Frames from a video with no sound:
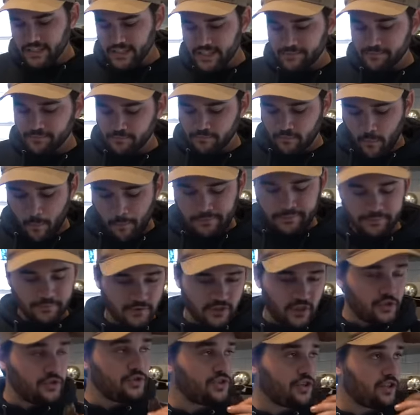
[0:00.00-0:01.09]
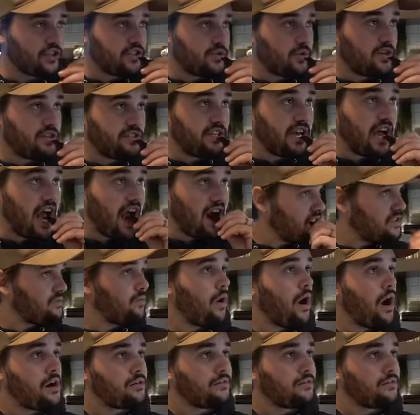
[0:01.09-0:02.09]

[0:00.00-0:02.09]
that? Goose jerky's where it's at. That one